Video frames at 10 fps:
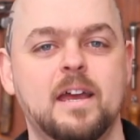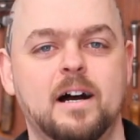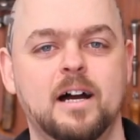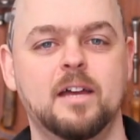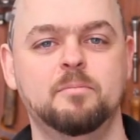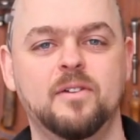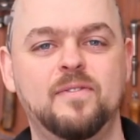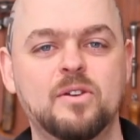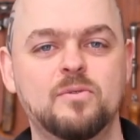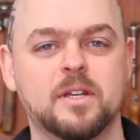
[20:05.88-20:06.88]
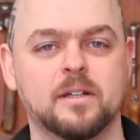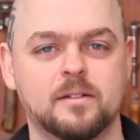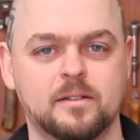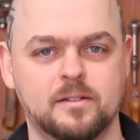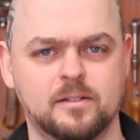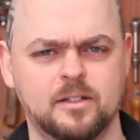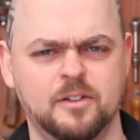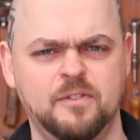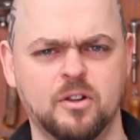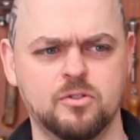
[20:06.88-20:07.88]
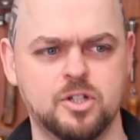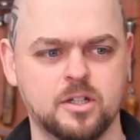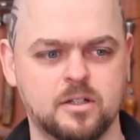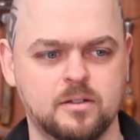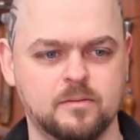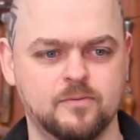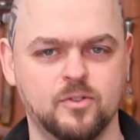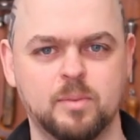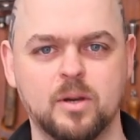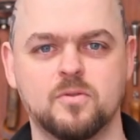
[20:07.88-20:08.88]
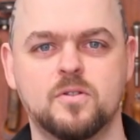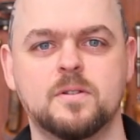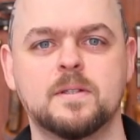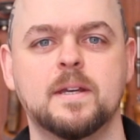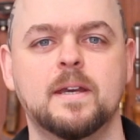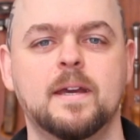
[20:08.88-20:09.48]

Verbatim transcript: I am effusing, effulgent, verbose,